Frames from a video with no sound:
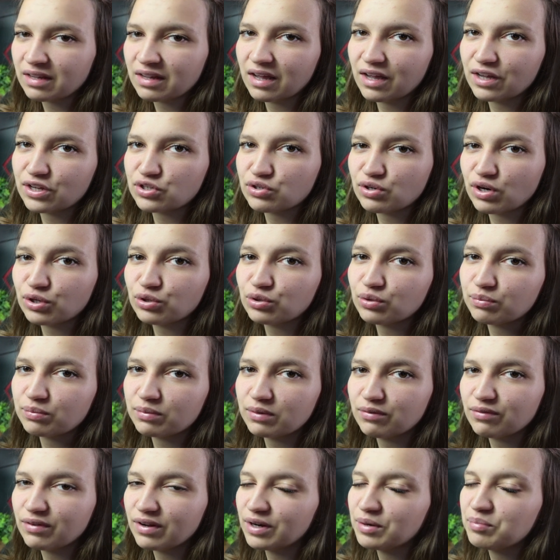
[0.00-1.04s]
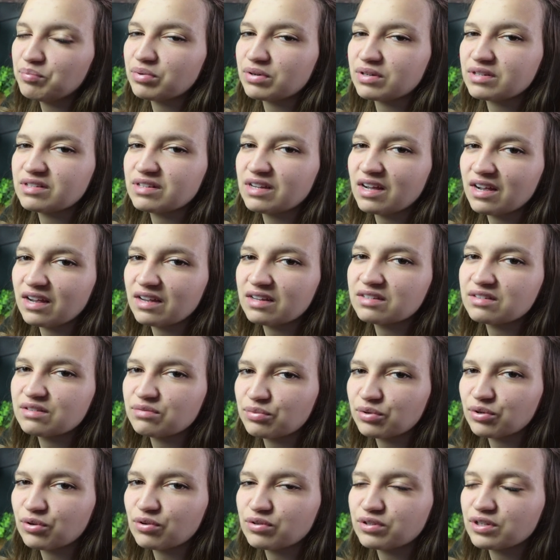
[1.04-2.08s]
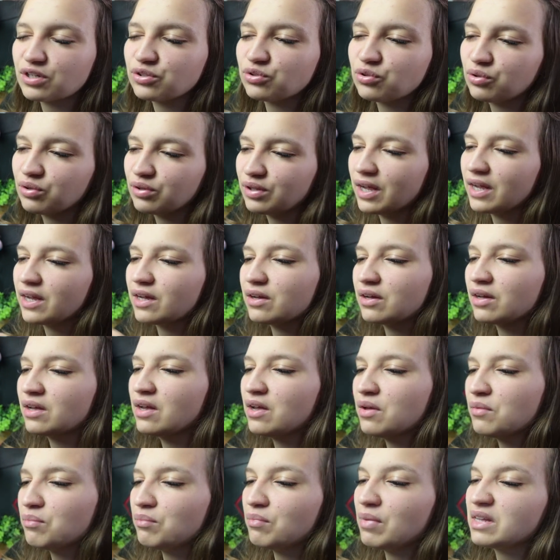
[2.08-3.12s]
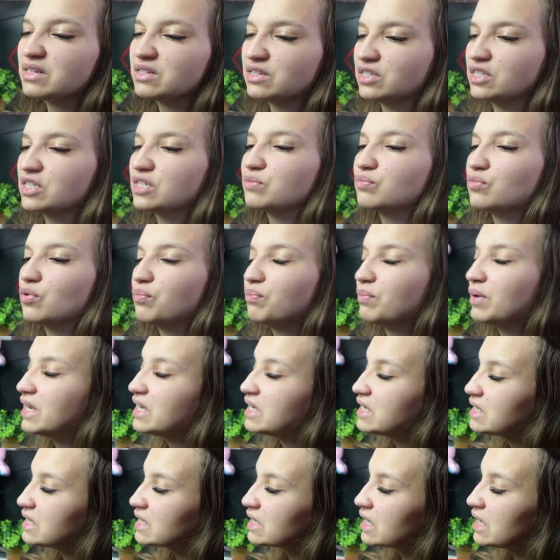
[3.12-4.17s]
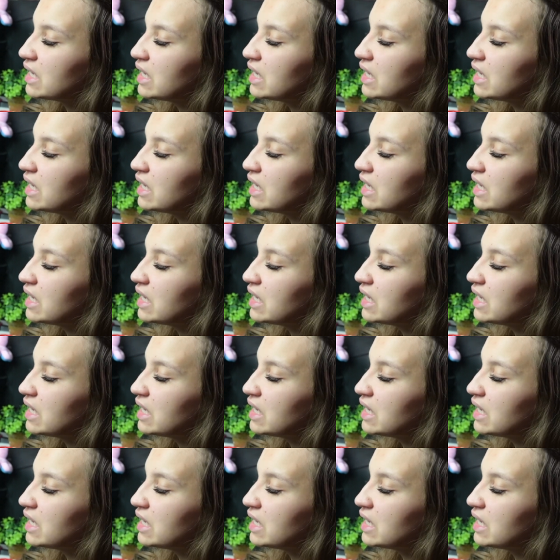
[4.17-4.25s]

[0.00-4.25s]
I try to be very precise because I don't like messy thermal paste.